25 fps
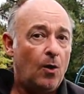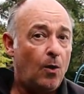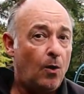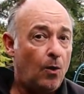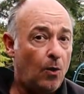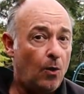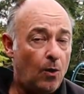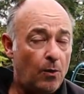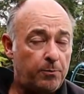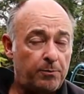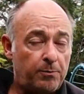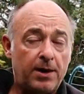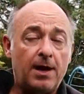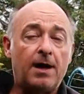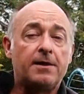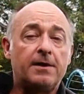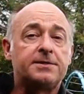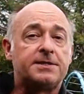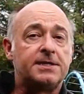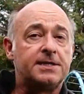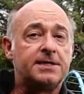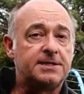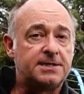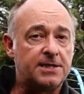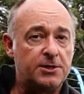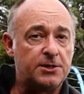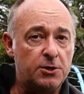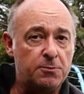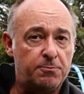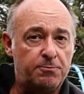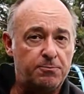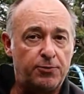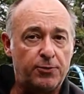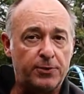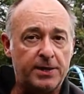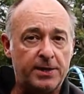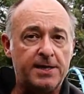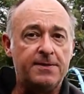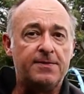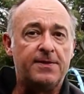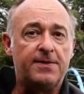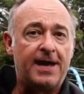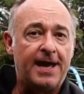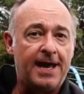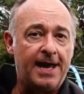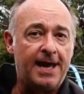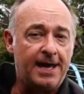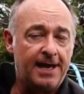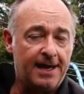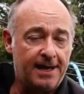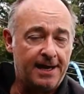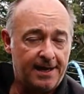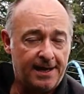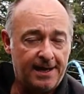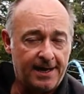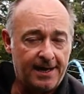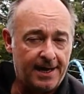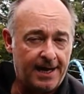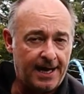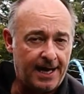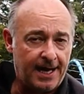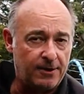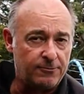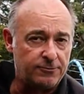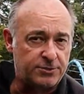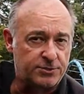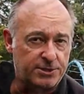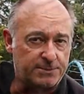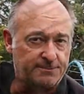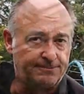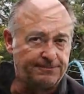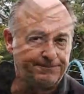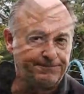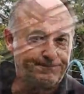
or plantings that you put in there out.